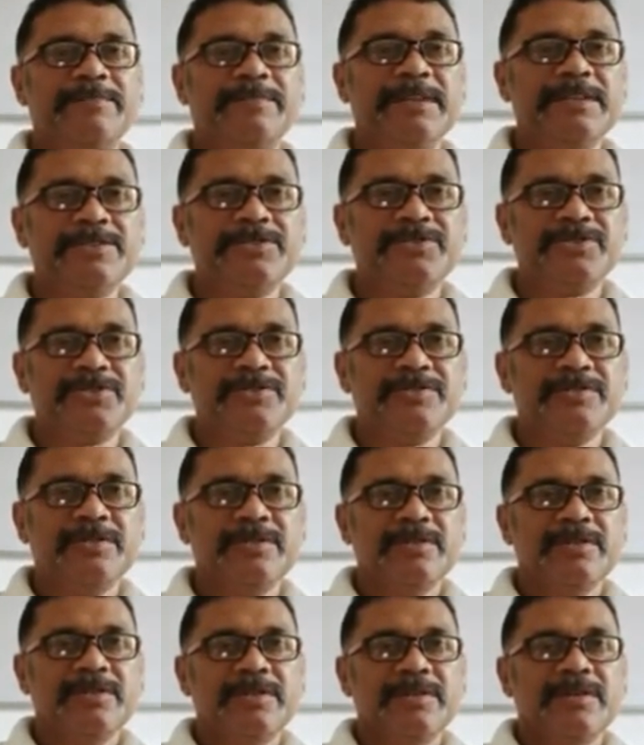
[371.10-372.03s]
means
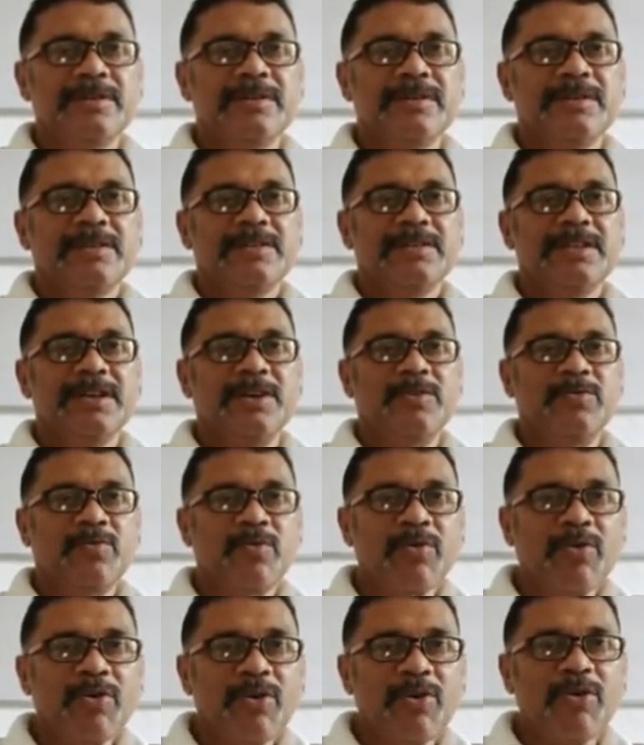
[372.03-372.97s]
they
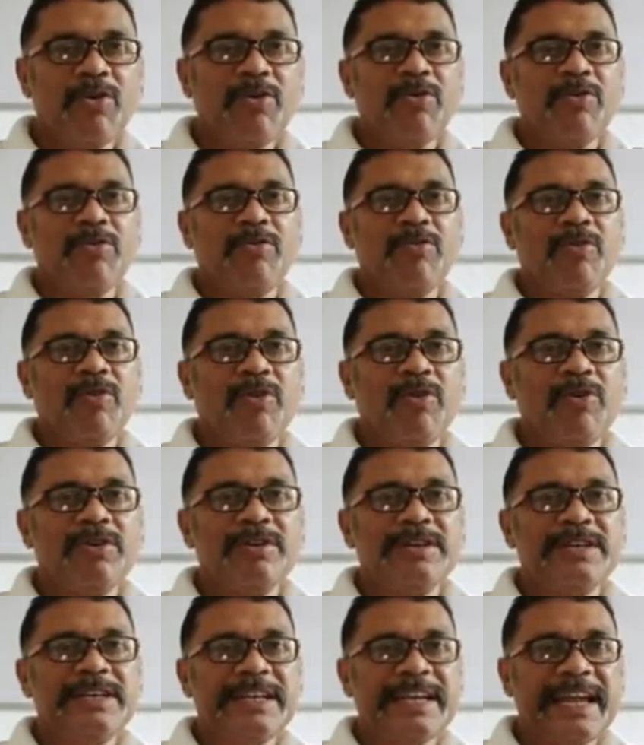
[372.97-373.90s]
grow
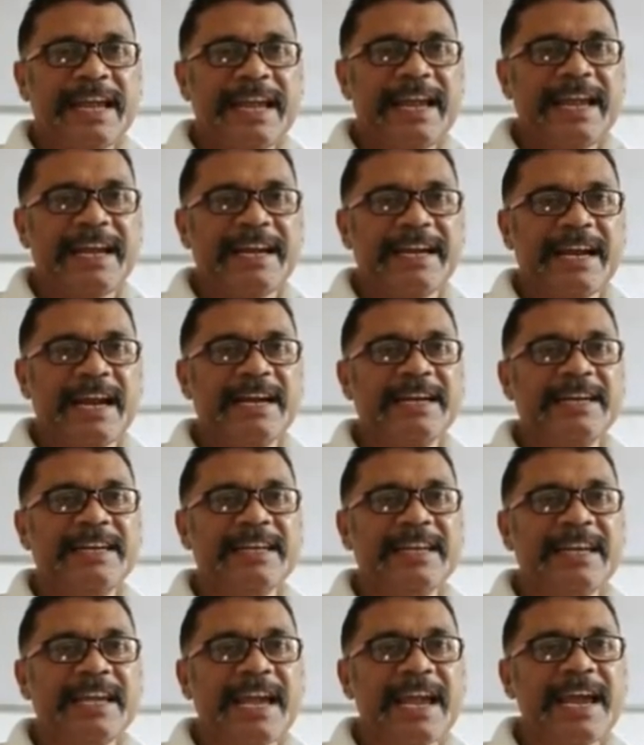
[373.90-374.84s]
on dead and
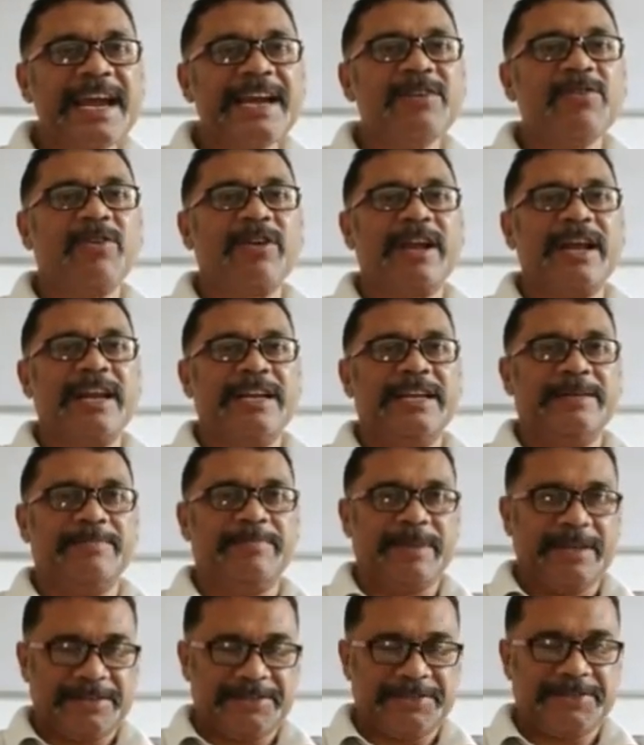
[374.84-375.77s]
decayed organic
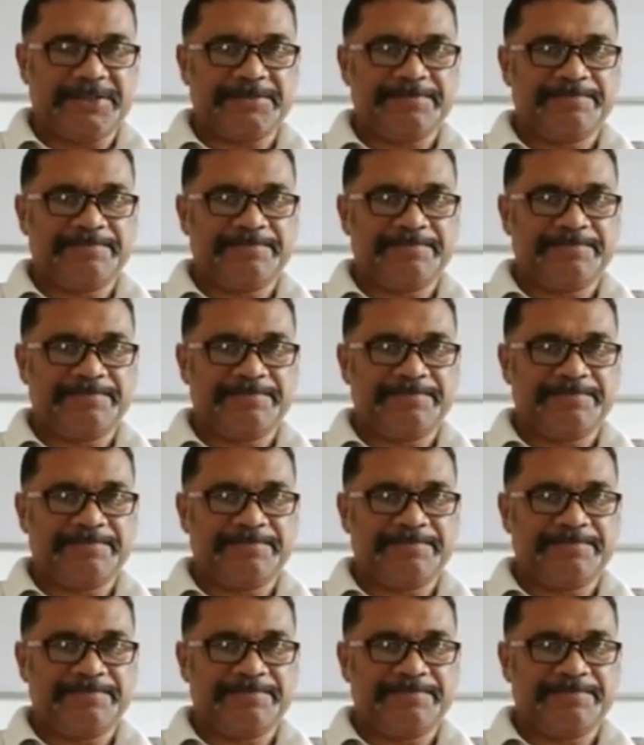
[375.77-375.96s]
matter.